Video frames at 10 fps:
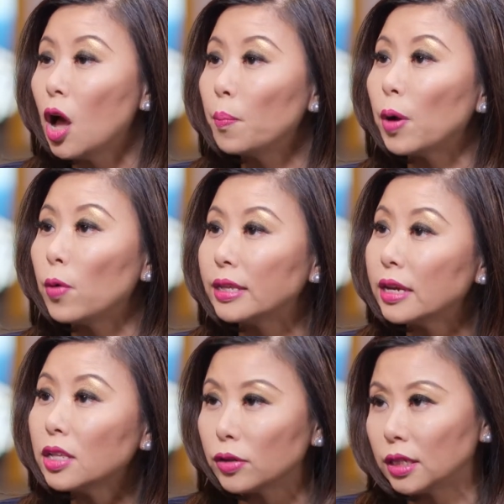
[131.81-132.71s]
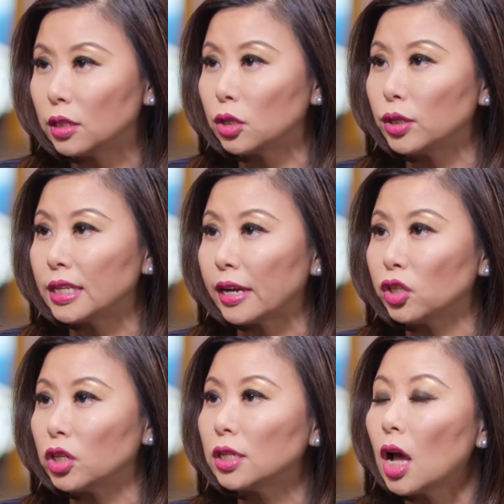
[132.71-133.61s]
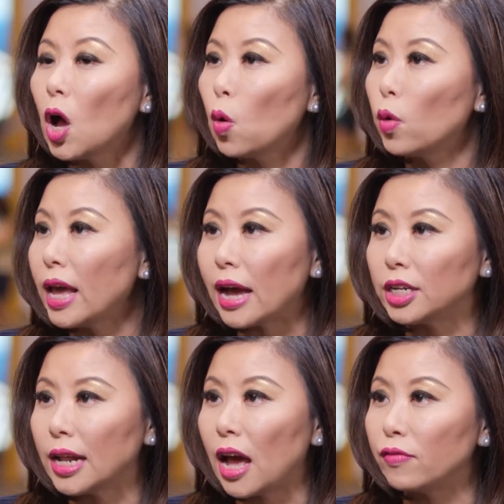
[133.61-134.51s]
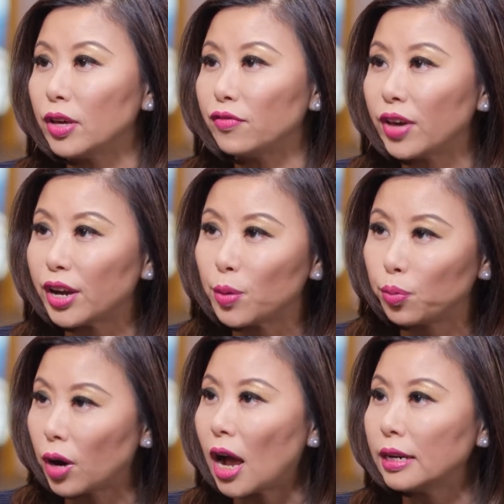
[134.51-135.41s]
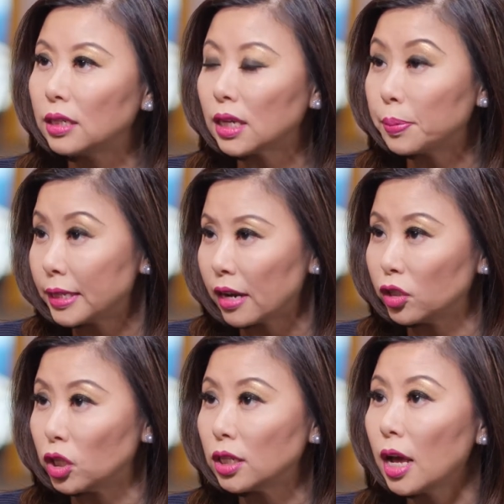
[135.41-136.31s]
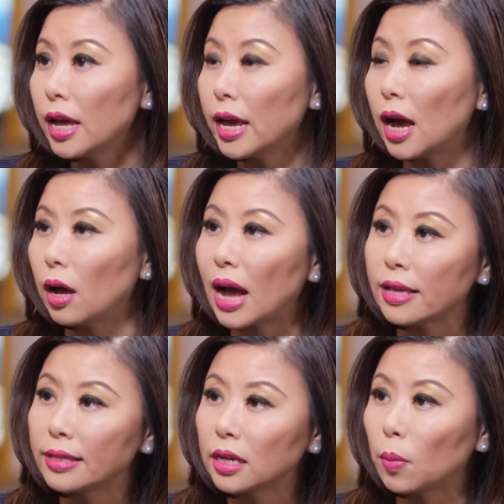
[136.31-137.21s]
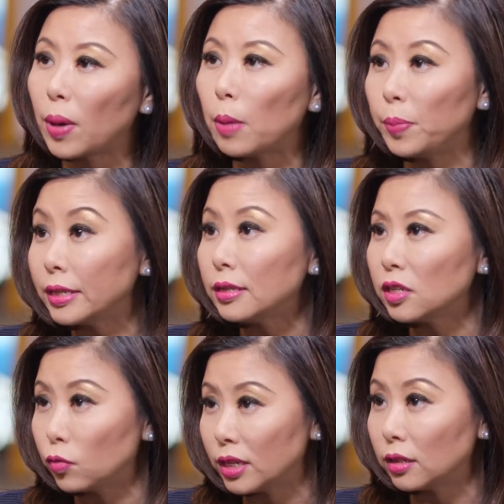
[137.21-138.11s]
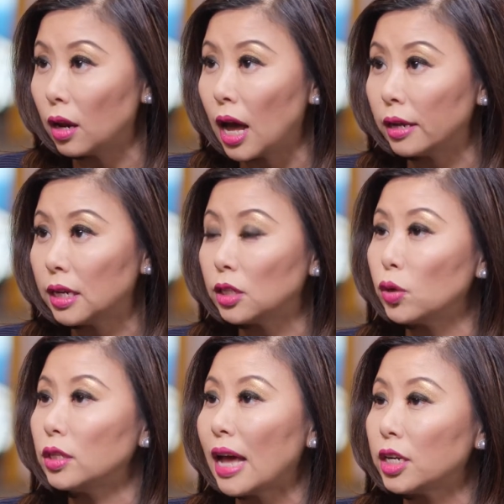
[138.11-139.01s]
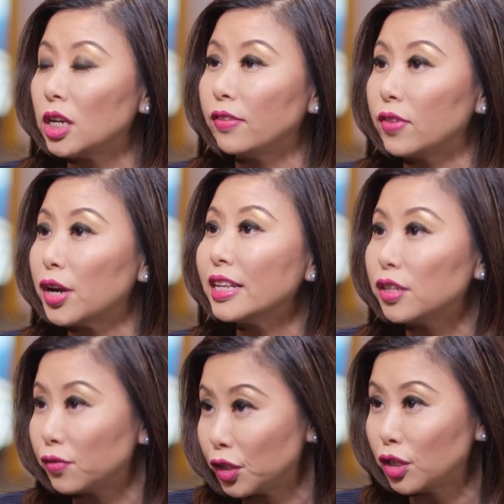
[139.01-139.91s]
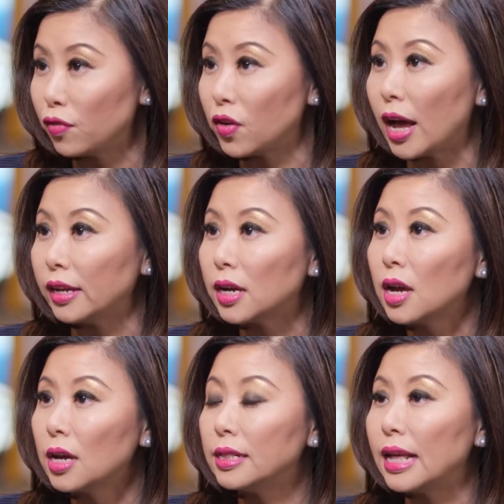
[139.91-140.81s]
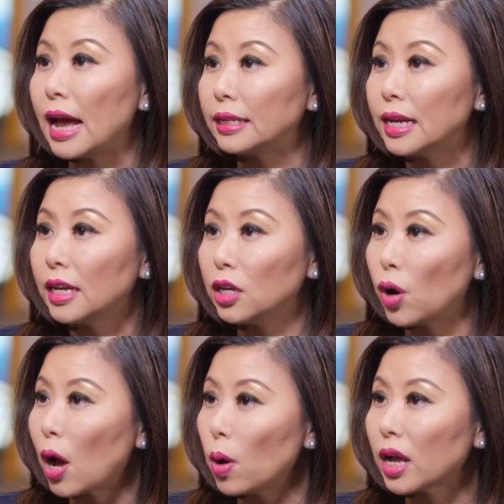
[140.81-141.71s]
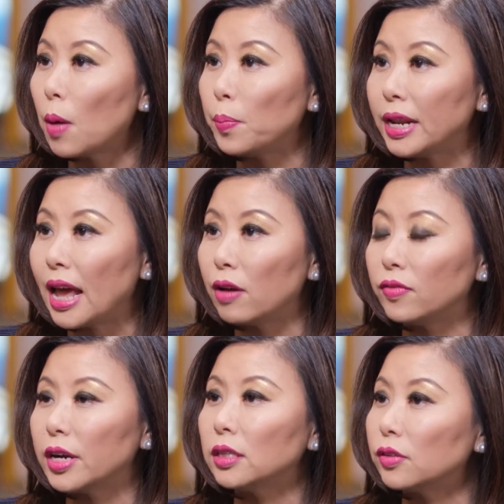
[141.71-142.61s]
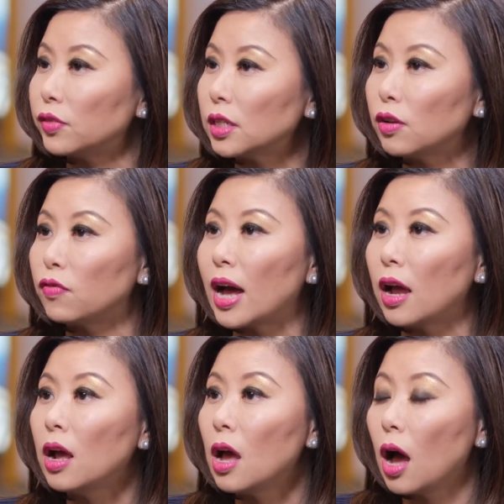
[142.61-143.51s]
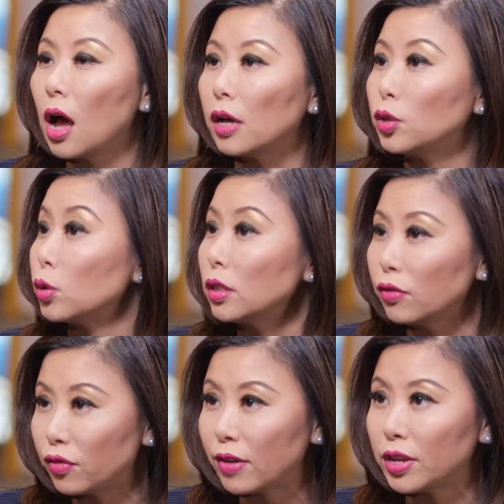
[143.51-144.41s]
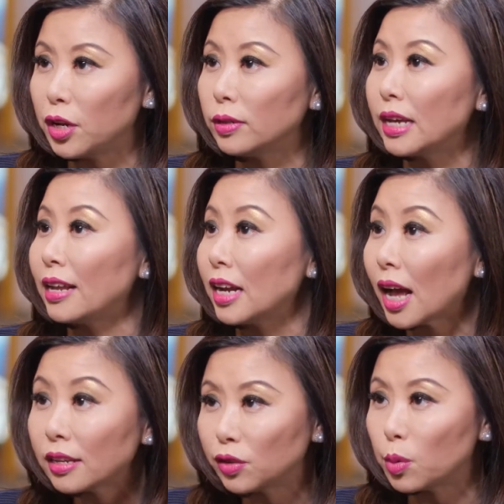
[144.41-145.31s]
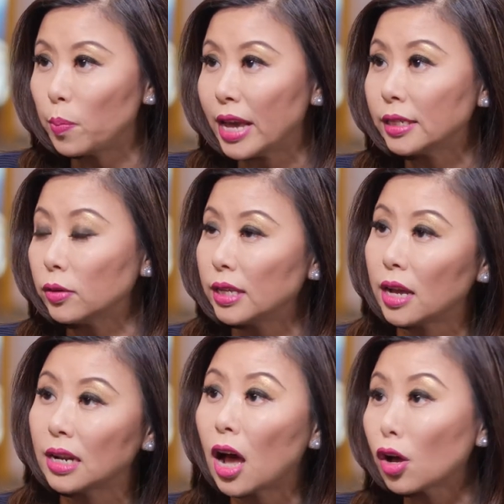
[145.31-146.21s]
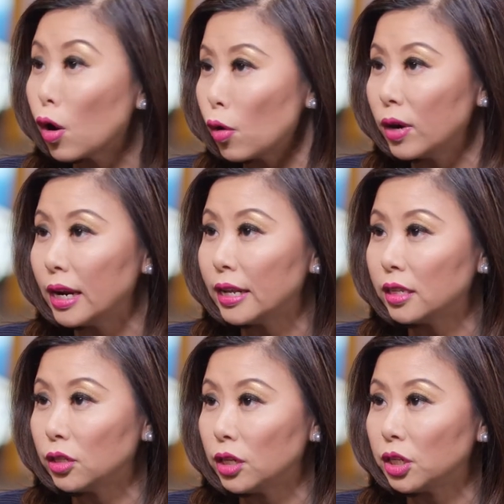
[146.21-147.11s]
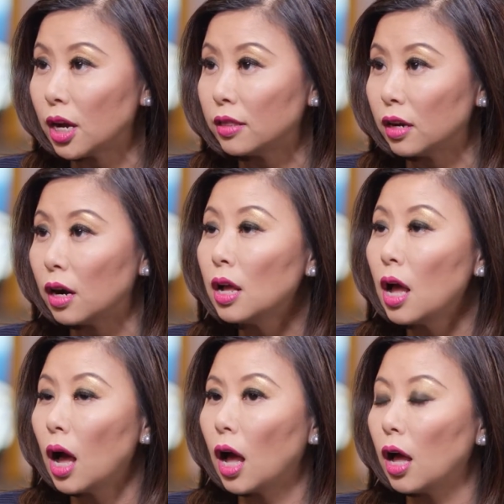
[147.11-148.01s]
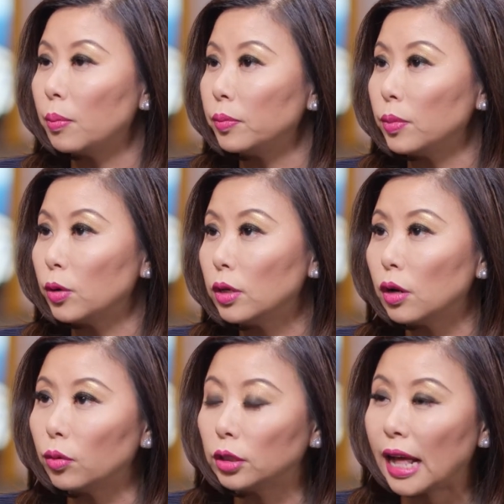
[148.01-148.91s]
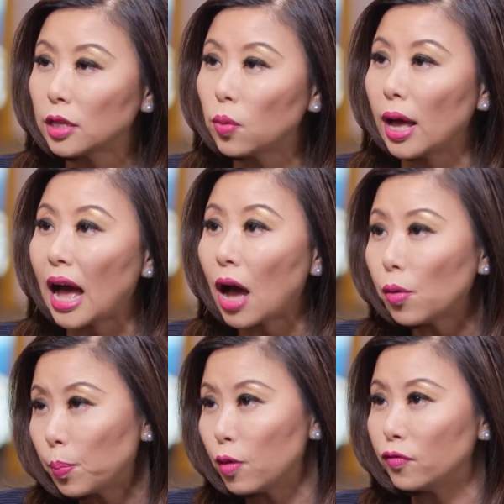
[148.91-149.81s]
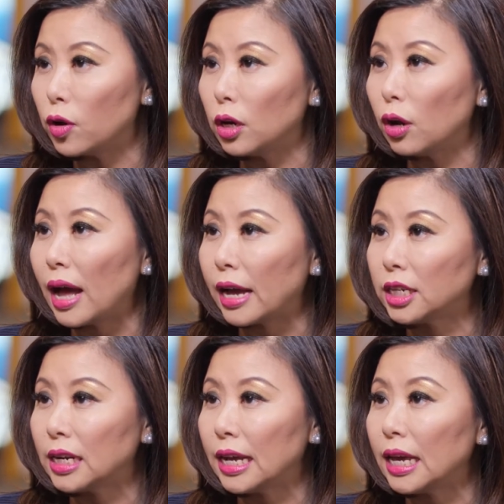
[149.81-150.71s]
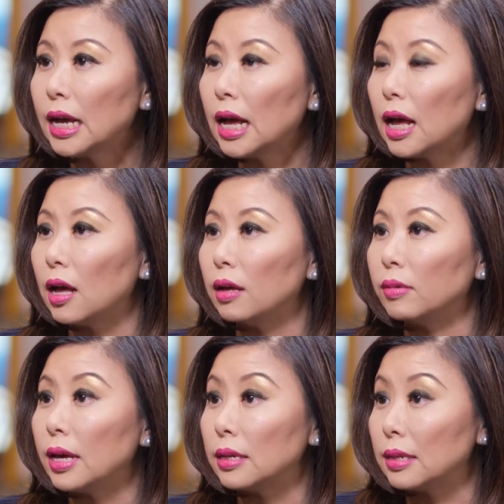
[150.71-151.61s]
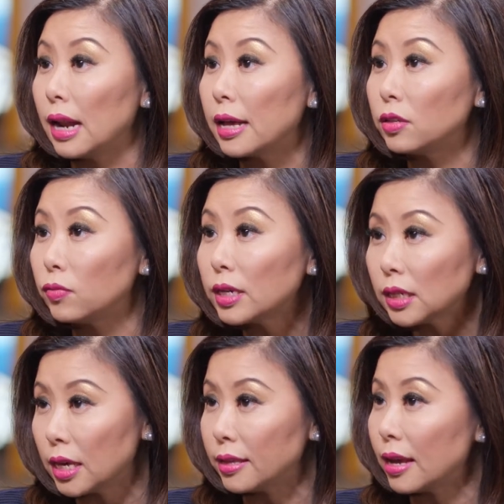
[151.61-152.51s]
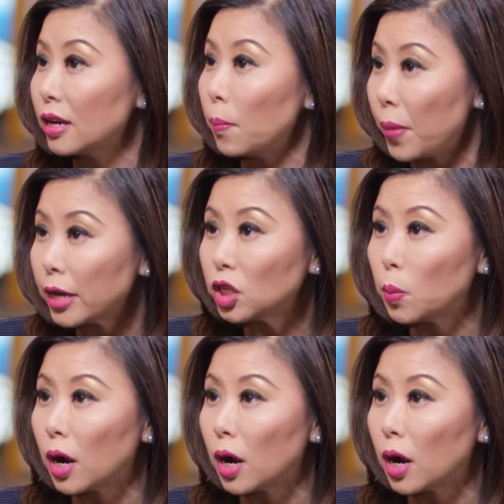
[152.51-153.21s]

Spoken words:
But within those two sectors, we actually have a very broad subsectors. I think about business risk a lot. So it's actually very diversified that, you know, our company have very diversified source of revenues and a customer base. So they are not correlated to each other. You know, that's why our portfolio actually is less risky than a benchmark.